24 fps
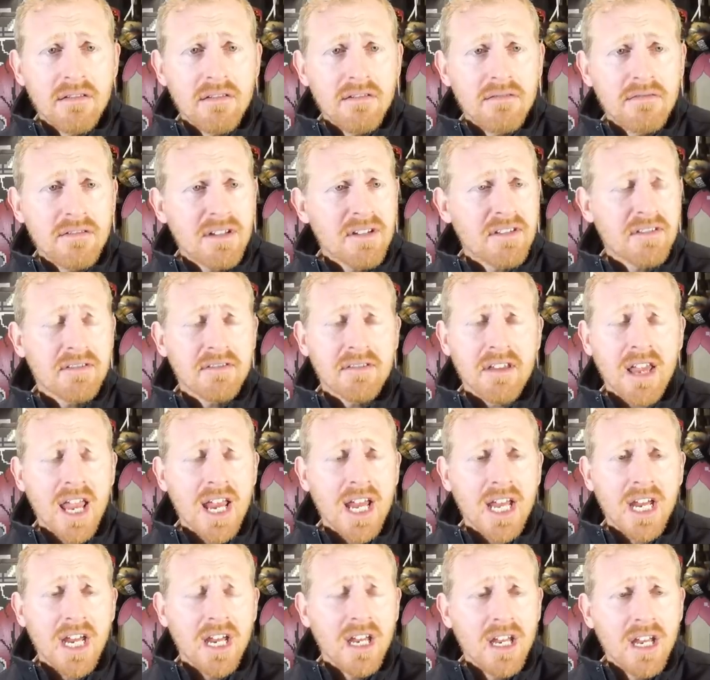Just
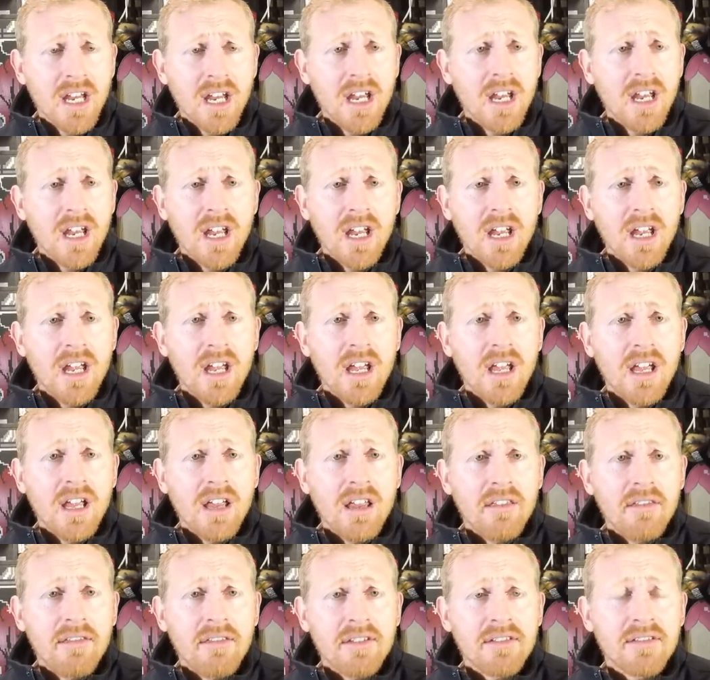like,
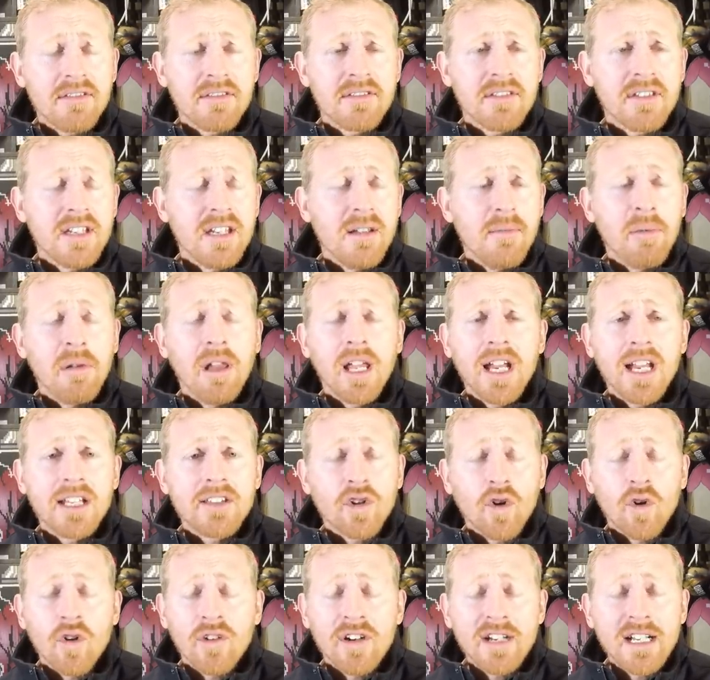this is the
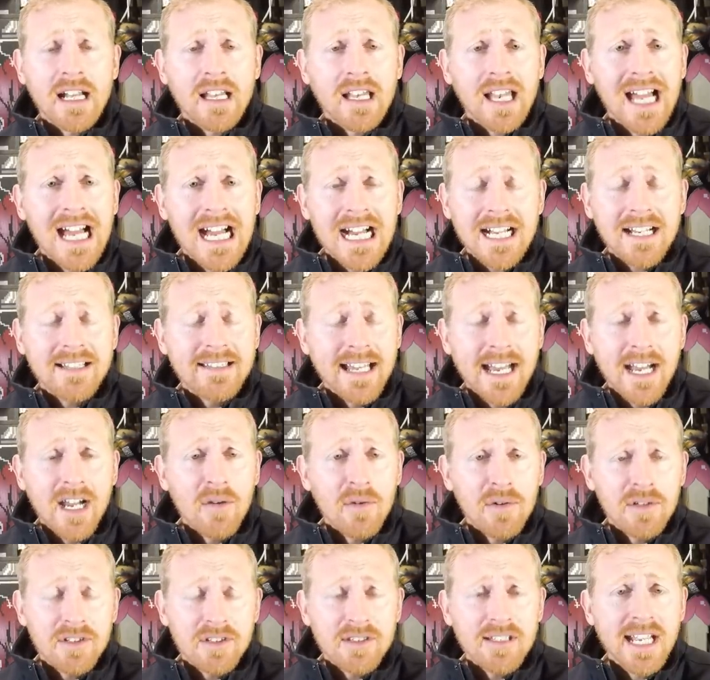obligatory clock
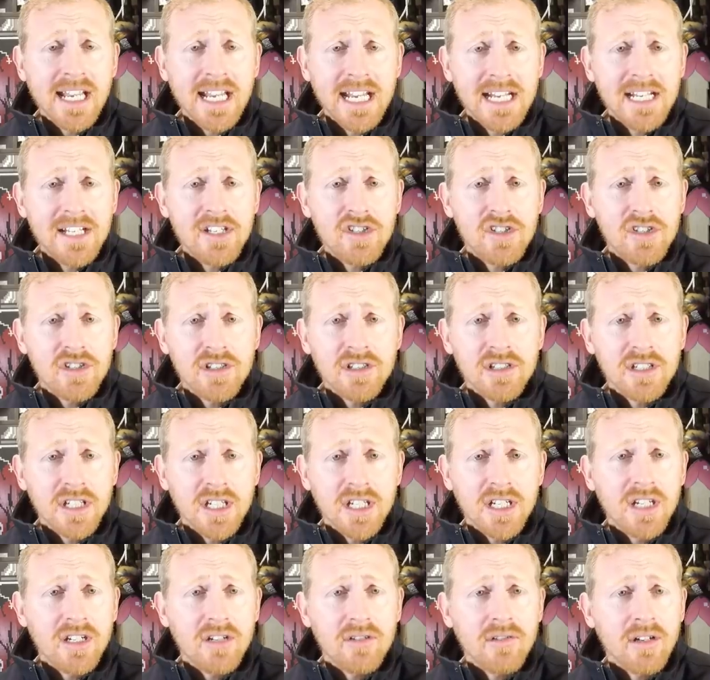tower stage, you
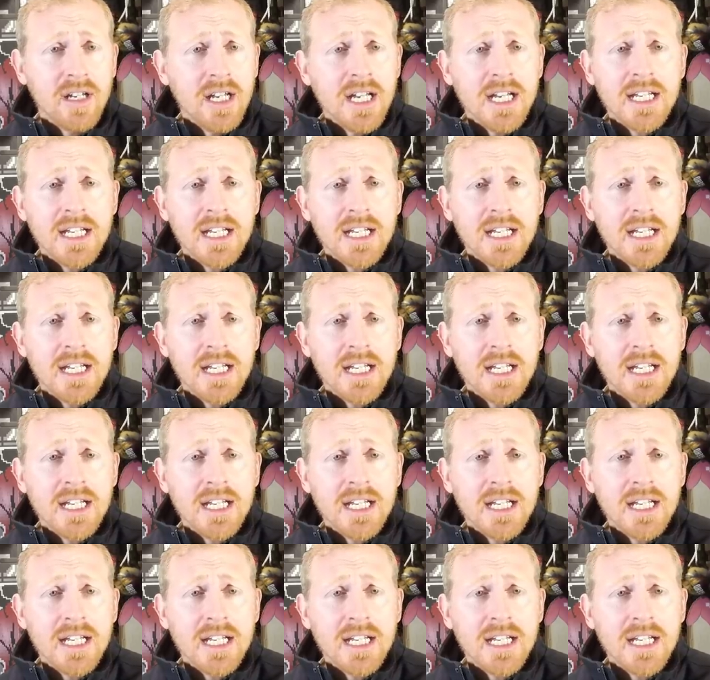know,